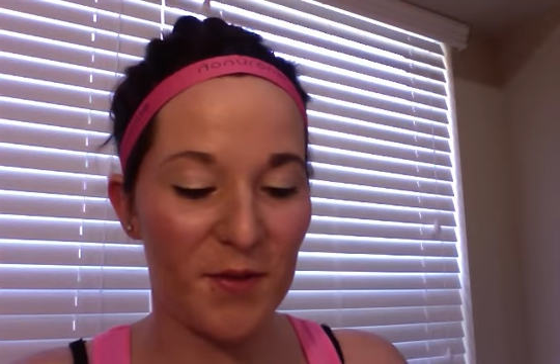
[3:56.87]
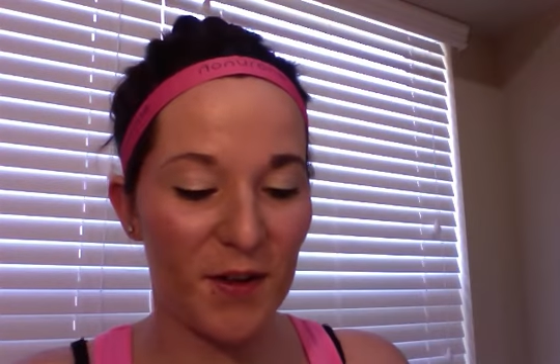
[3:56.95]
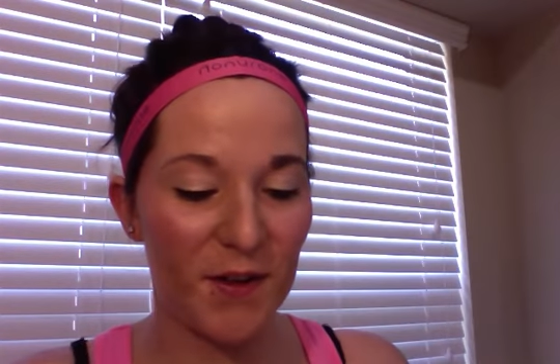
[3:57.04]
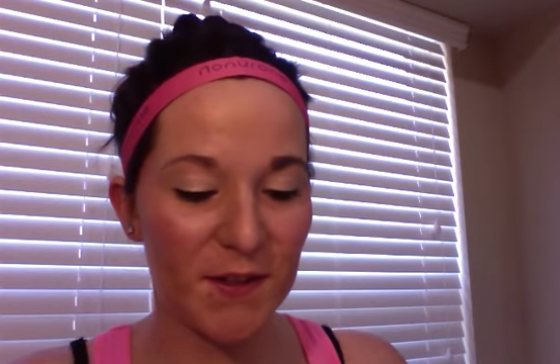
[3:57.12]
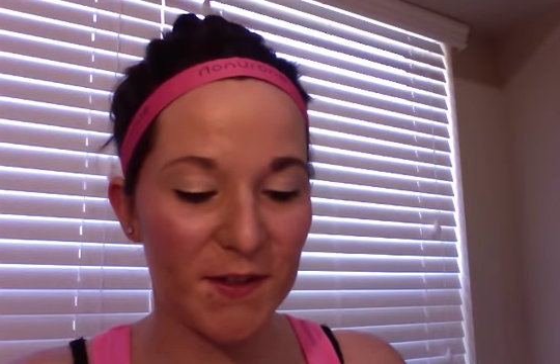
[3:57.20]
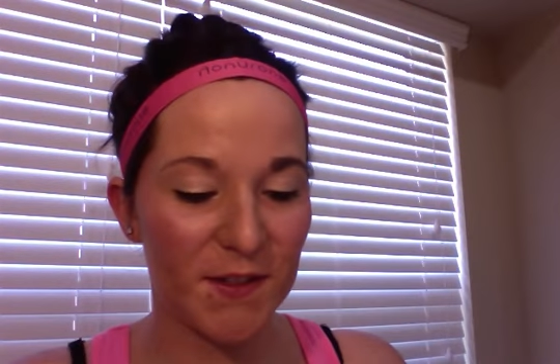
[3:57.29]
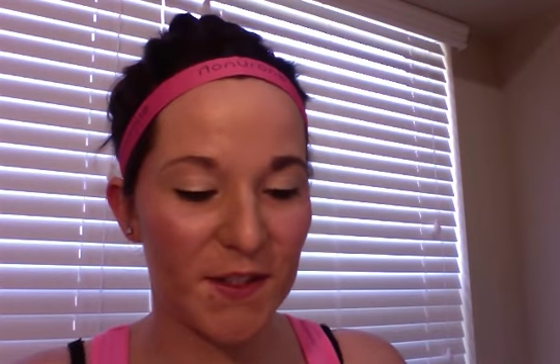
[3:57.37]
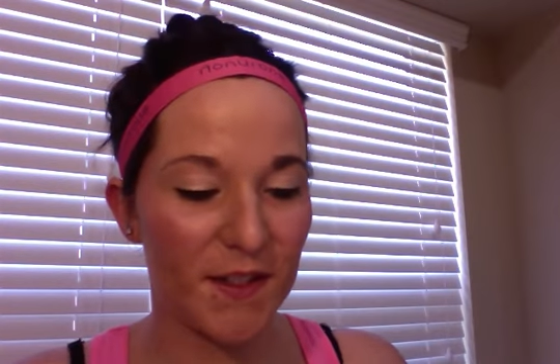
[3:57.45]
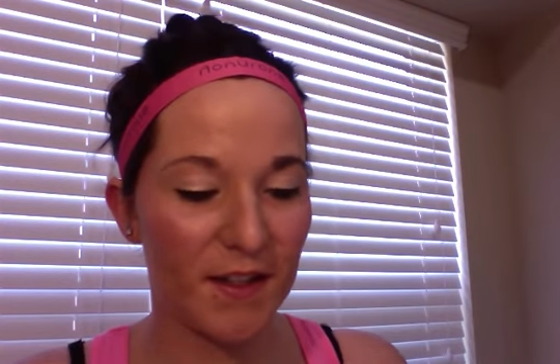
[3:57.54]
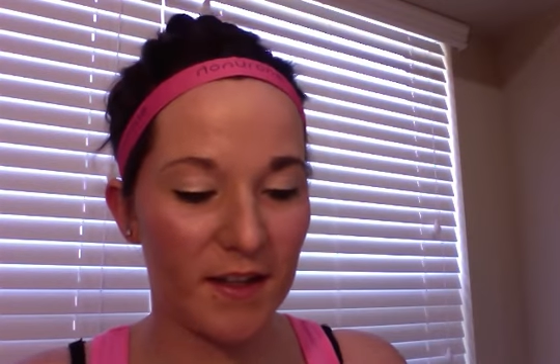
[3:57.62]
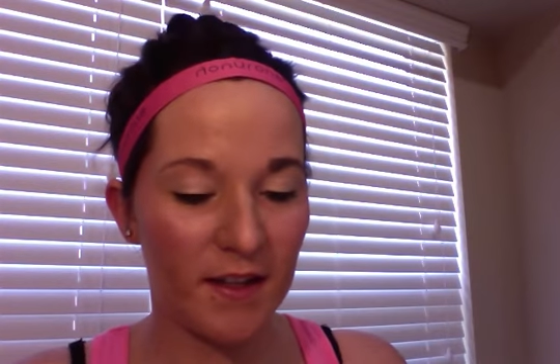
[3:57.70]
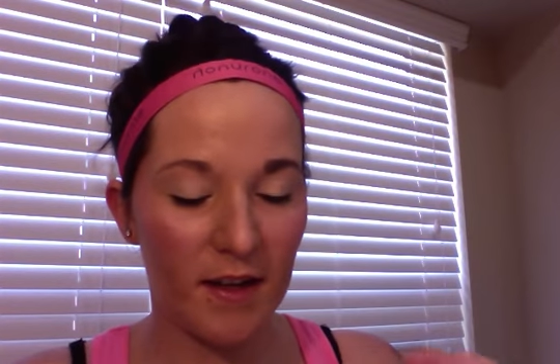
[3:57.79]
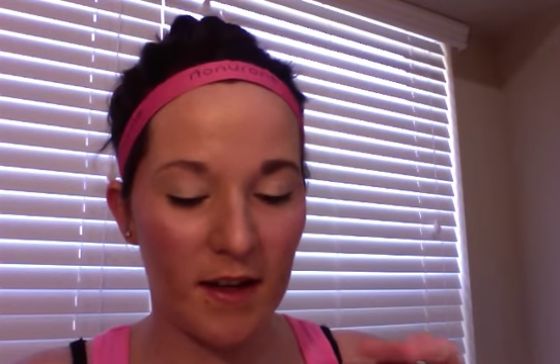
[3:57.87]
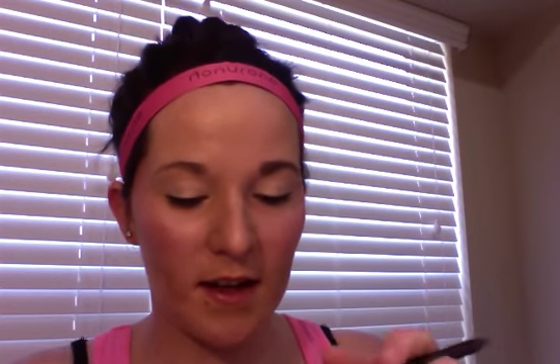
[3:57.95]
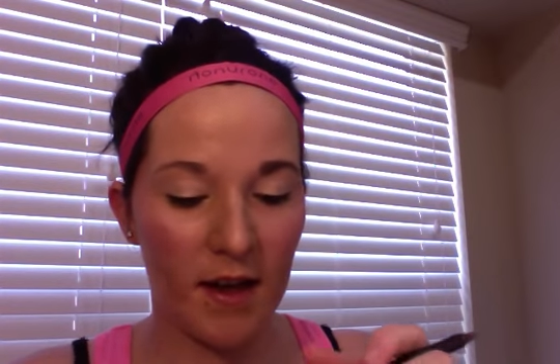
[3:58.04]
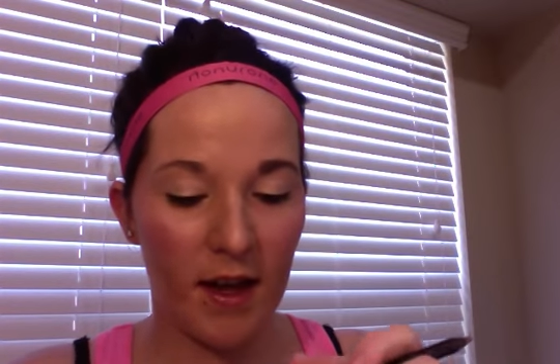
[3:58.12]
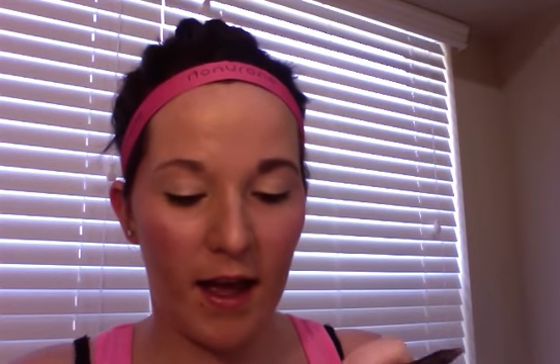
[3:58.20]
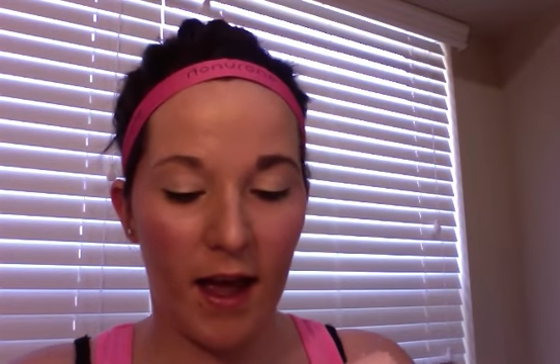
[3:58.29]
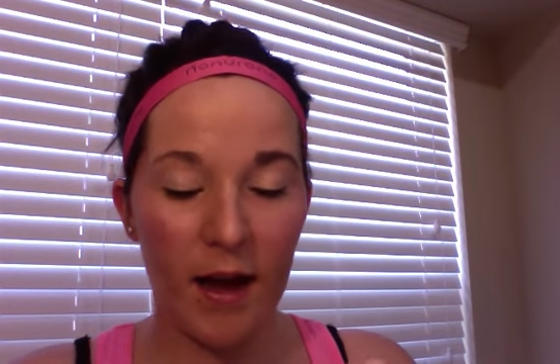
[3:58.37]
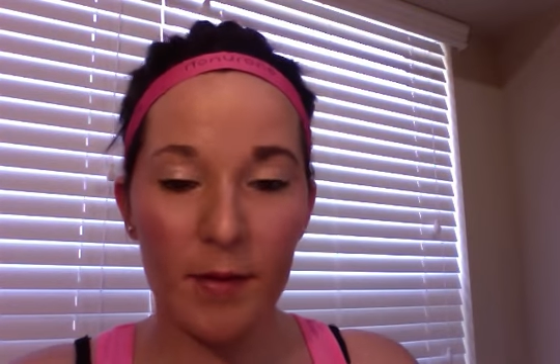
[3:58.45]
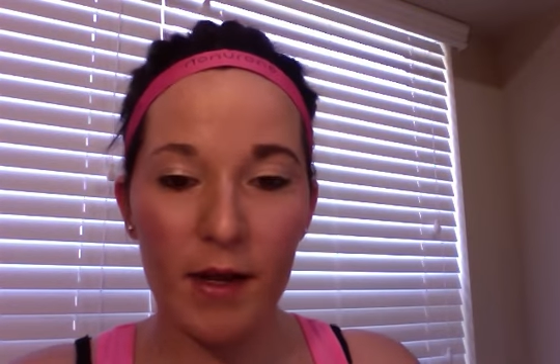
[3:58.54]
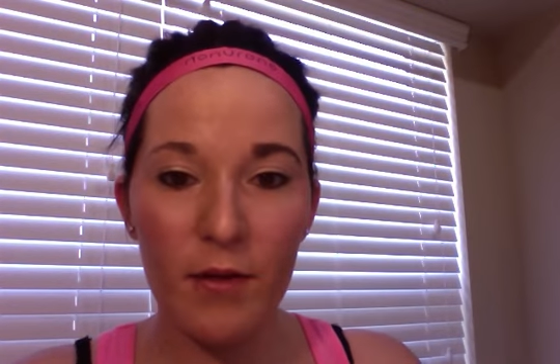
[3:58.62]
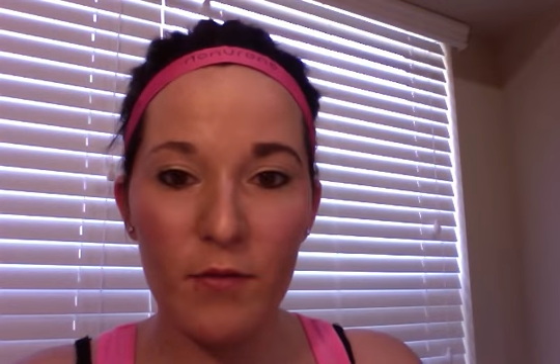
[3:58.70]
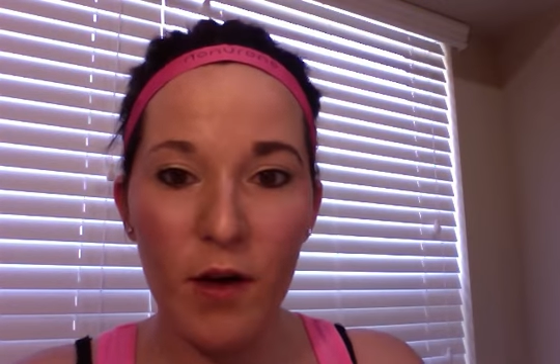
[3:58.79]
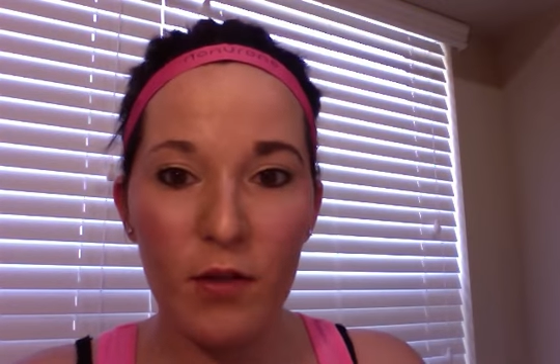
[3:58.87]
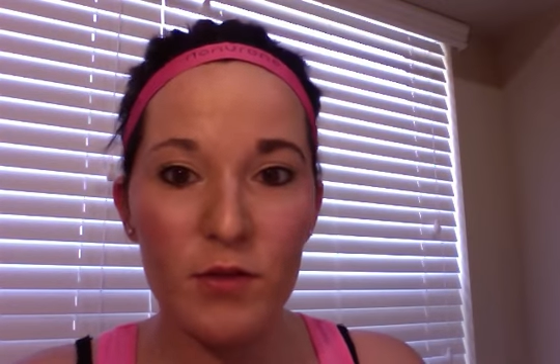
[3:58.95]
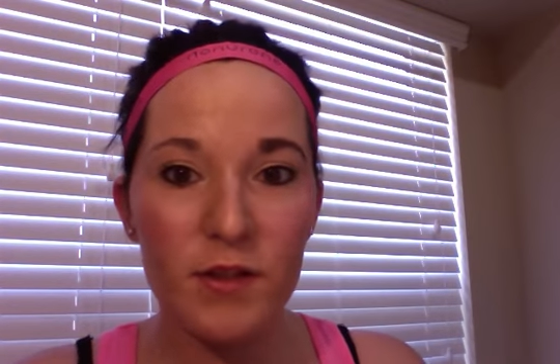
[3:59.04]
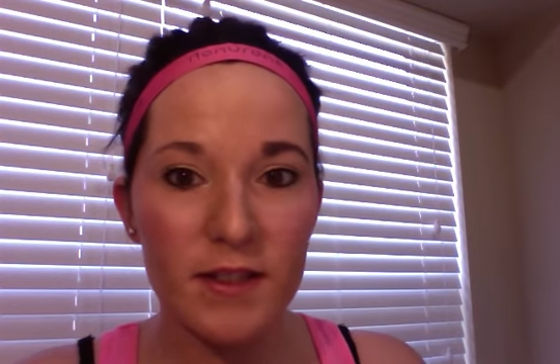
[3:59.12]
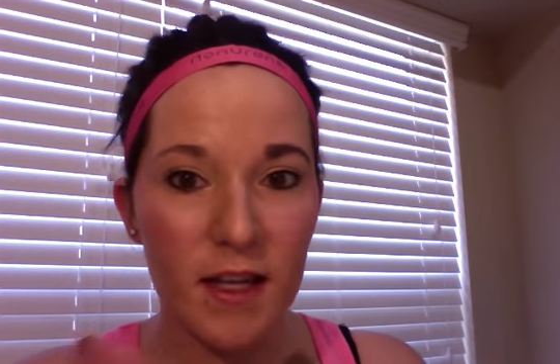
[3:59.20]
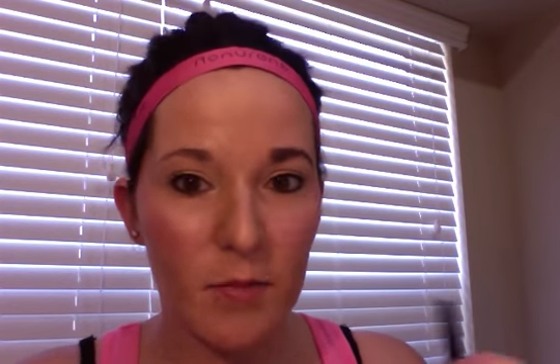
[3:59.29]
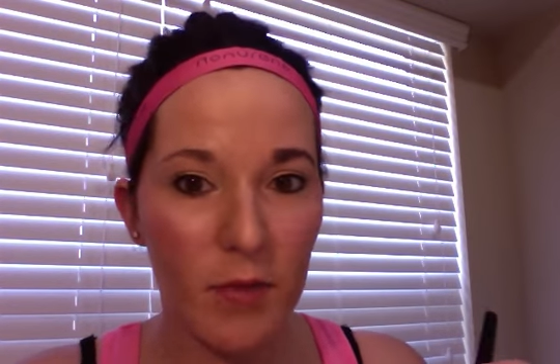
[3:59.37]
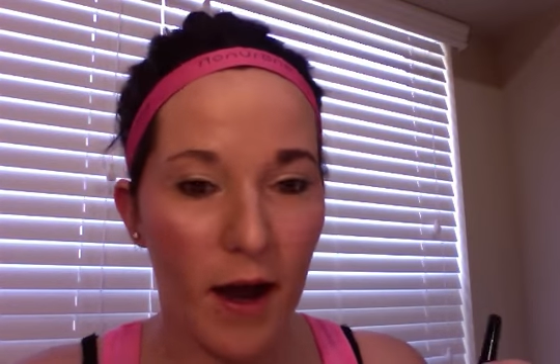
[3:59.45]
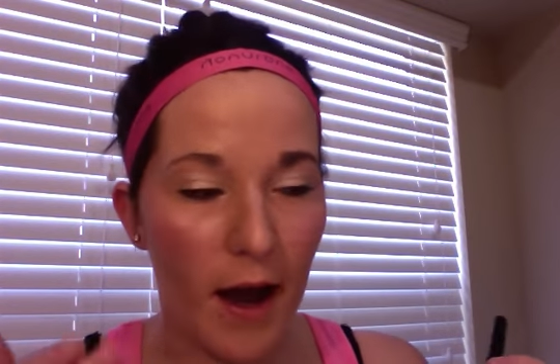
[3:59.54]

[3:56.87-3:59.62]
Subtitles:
1st. And I'm going to follow the same